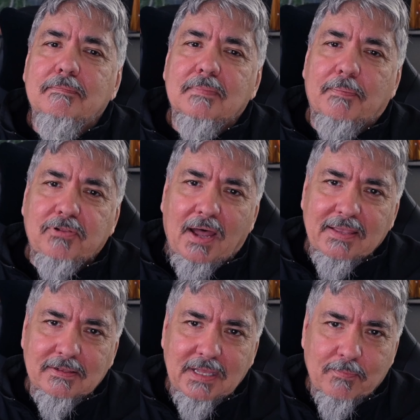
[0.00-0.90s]

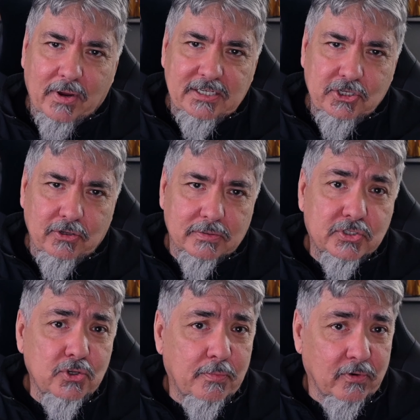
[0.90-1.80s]
Applying the Libre 2 is
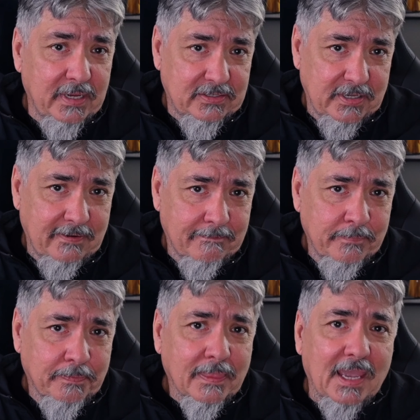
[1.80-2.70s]
super easy.
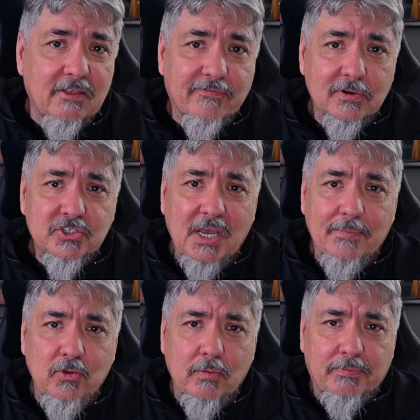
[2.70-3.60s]
And the first
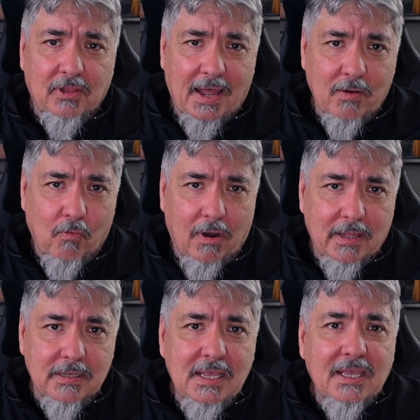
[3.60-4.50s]
time you apply
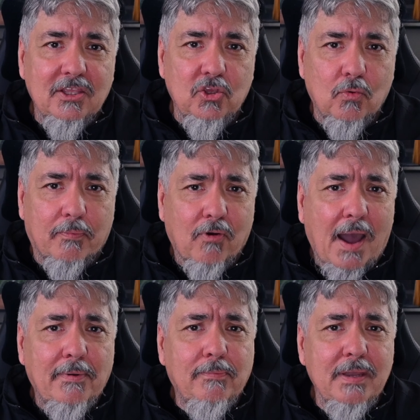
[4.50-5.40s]
one, you will
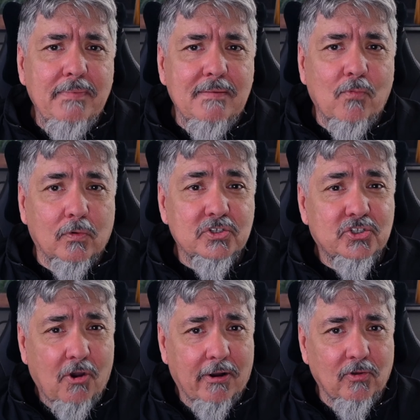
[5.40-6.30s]
probably be more
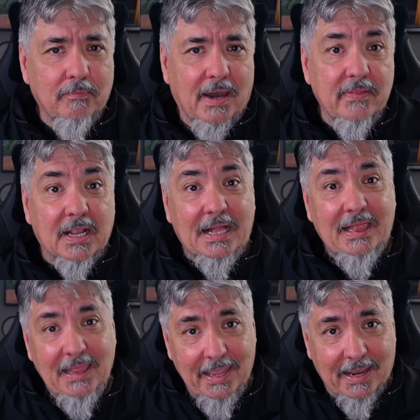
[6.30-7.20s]
startled by the
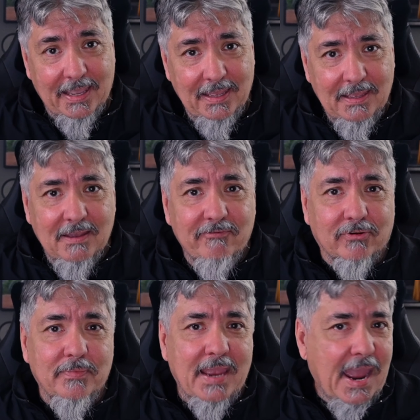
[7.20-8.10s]
click
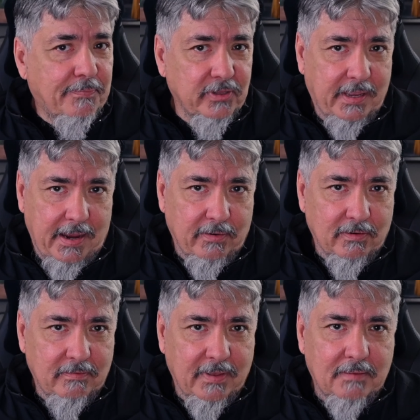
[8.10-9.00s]
from the
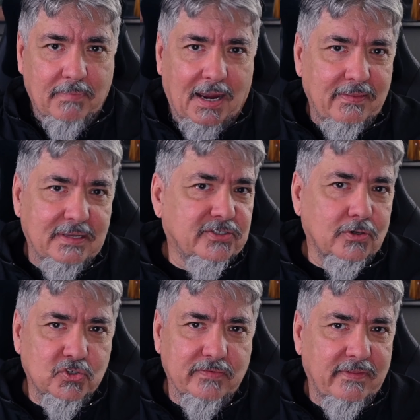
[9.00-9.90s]
applicator than by the
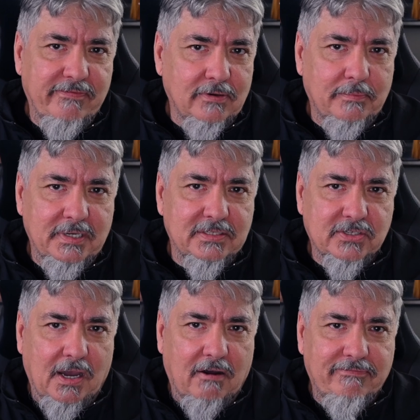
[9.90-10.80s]
insertion of the filament
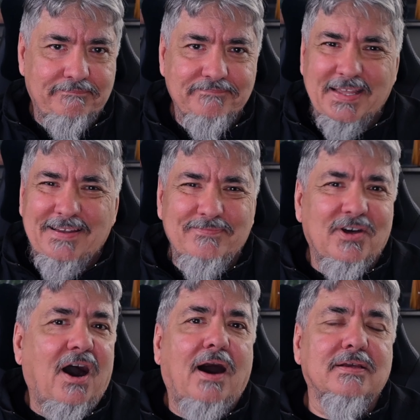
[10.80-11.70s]
itself.
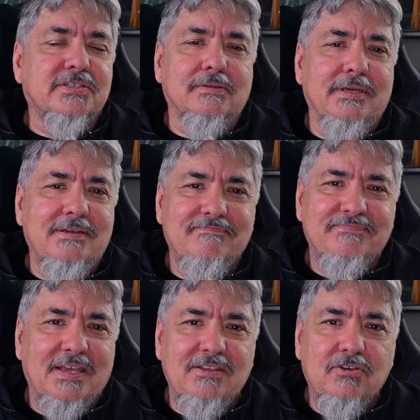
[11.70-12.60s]
Honestly,
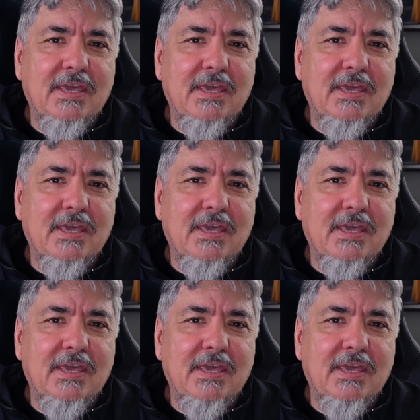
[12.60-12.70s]
you